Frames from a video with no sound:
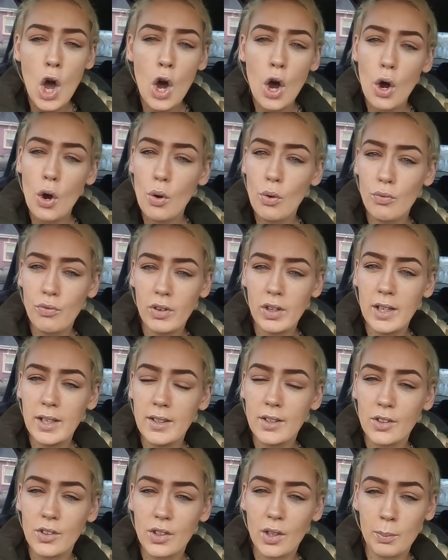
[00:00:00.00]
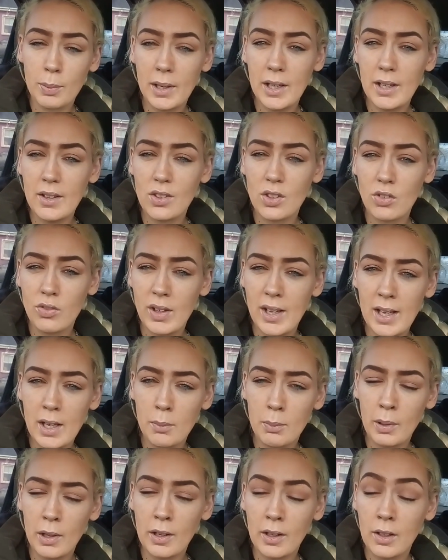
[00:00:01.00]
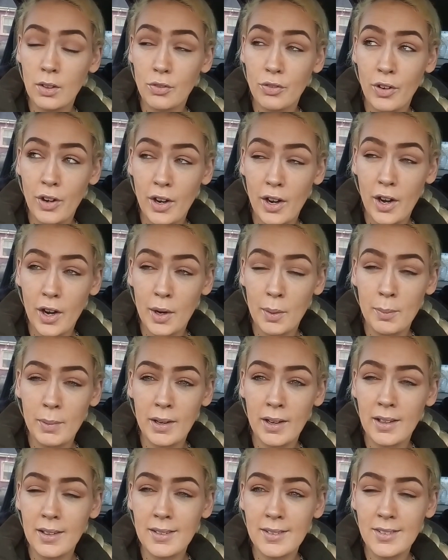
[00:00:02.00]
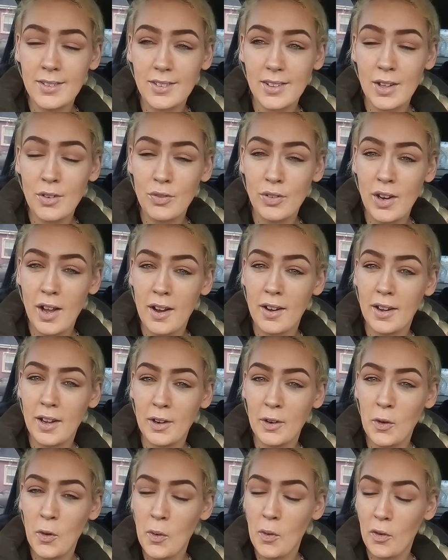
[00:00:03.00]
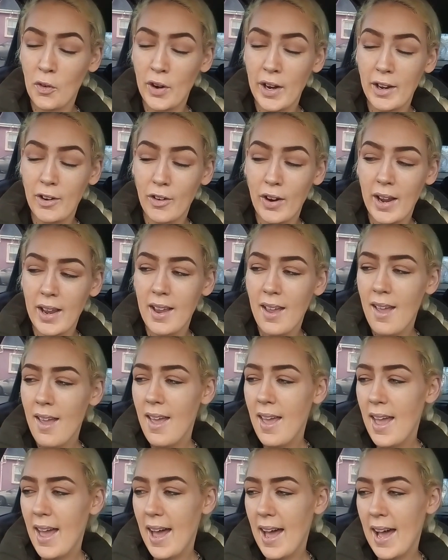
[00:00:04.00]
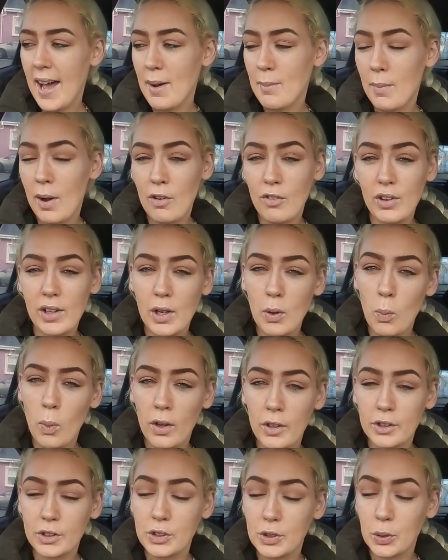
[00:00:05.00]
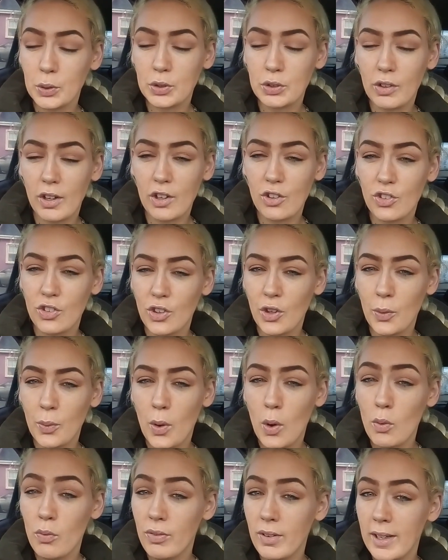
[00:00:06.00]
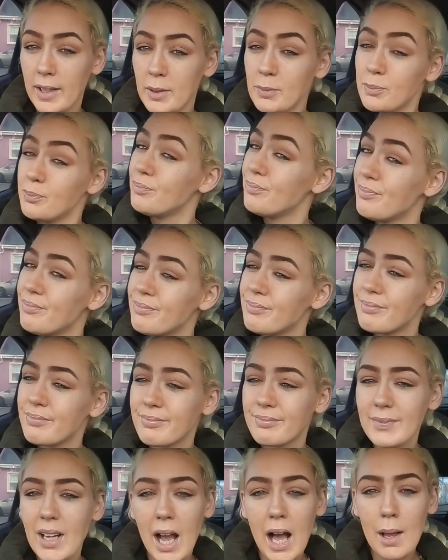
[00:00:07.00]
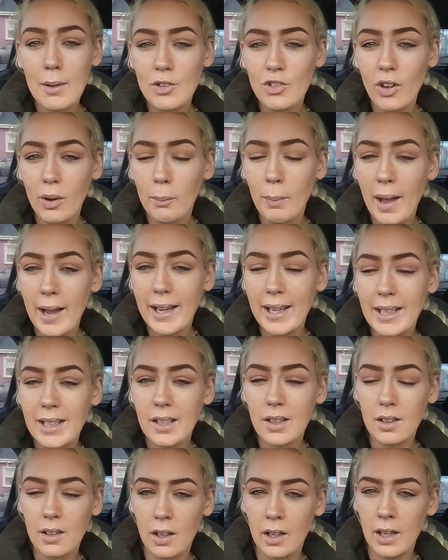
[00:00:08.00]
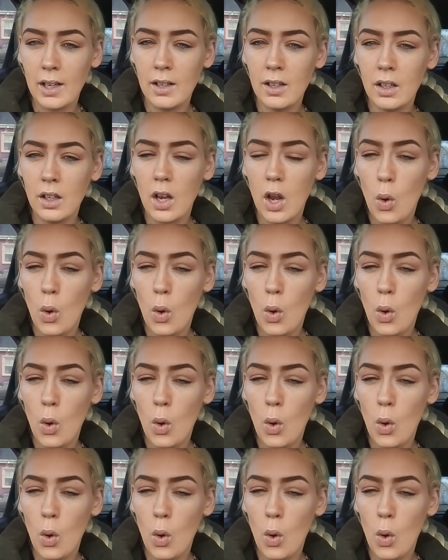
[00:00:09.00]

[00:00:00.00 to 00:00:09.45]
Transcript: Hopefully there's a place available for her, because if not, I'll go cray cray. I really want her to go to creche, so hopefully I'll check back in a little